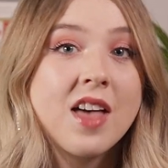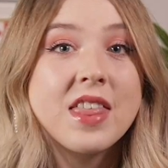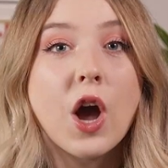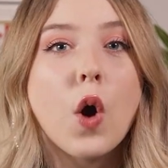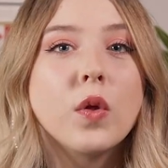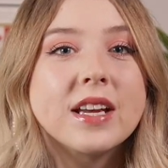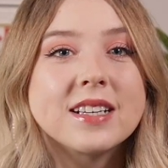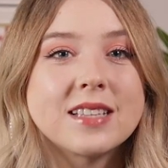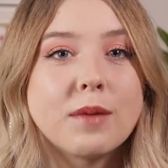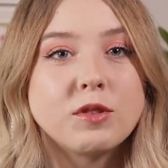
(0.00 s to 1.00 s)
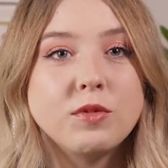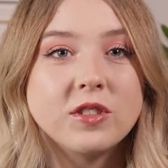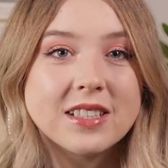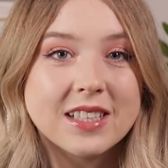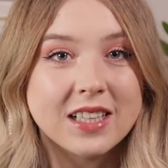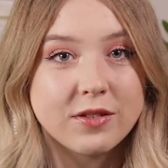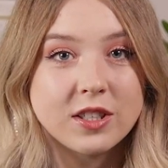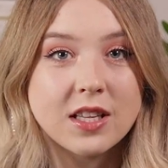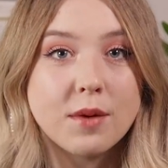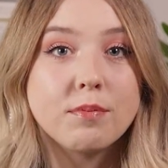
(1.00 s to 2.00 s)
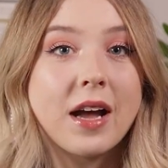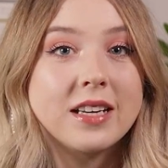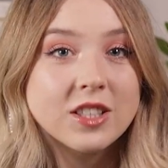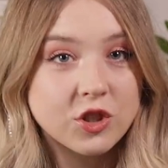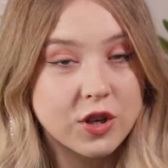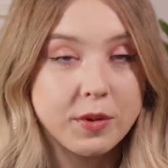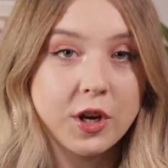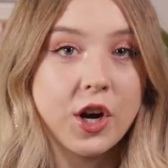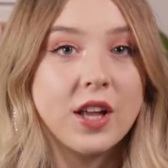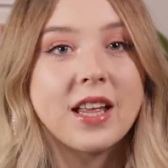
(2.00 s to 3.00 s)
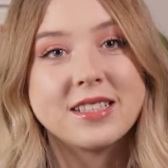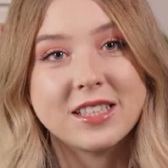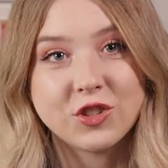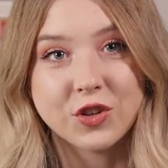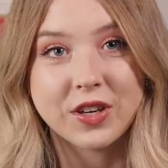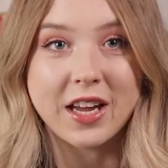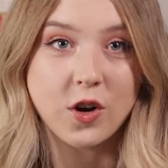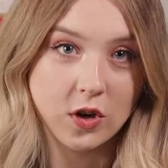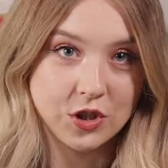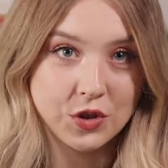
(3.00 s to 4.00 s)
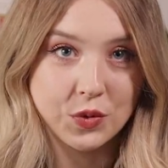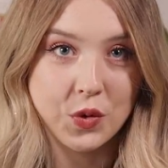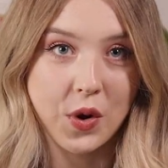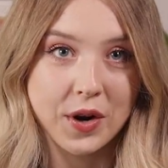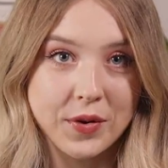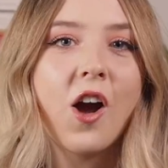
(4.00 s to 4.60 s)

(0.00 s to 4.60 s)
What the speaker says: They only accept music delivered to them by a distributor like DistroKid or TuneCore.